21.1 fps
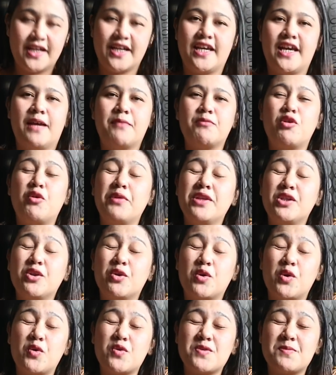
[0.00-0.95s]
Okay, I'm going
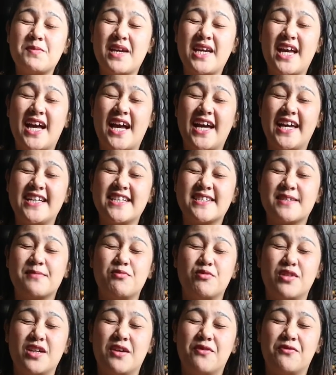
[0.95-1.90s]
to close my eyes
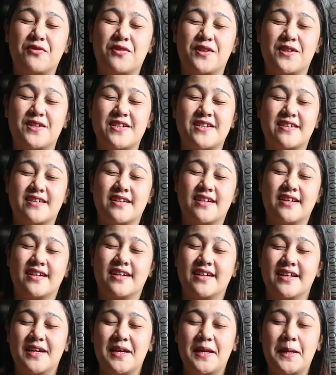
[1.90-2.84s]
na first
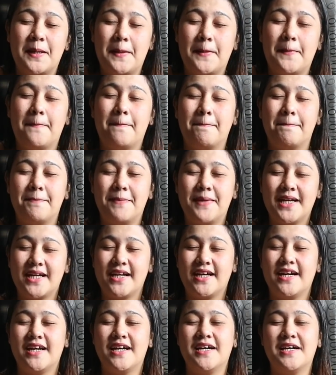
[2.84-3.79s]

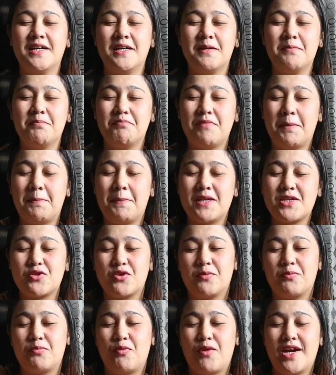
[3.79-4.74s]
para may pa
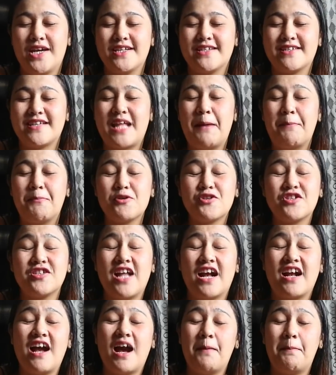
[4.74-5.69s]
surprise. Tapos
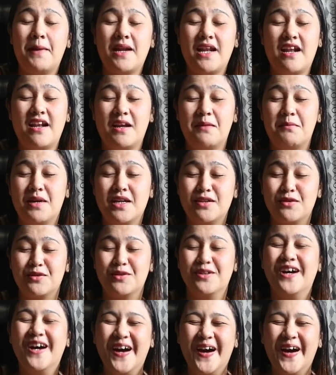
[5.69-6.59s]
daga pala laman, no?